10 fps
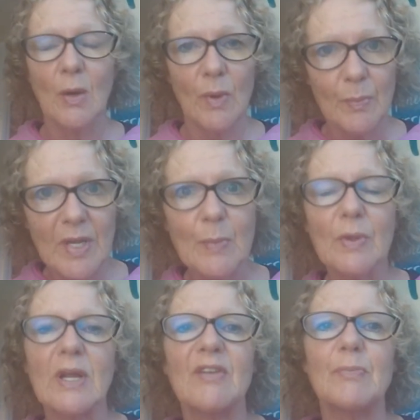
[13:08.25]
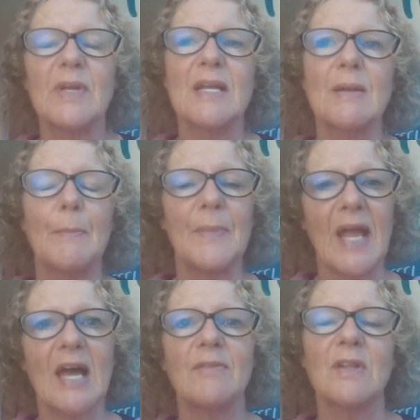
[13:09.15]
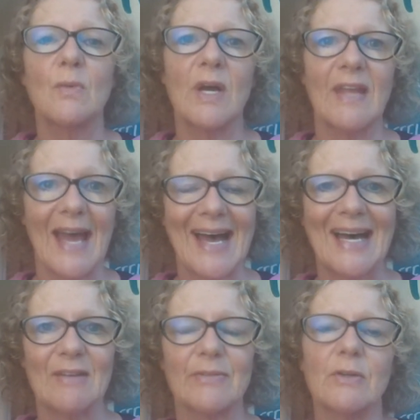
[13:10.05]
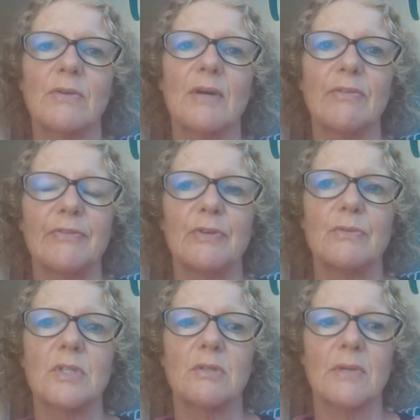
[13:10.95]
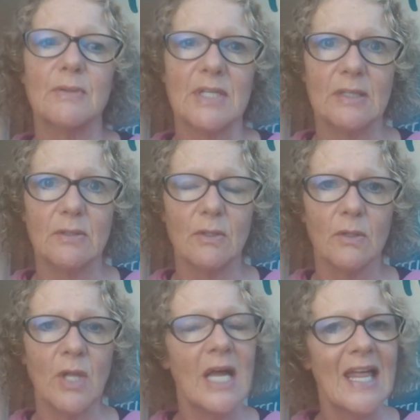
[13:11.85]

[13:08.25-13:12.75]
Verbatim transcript: when people have been behaving the way they have around food and around alcohol,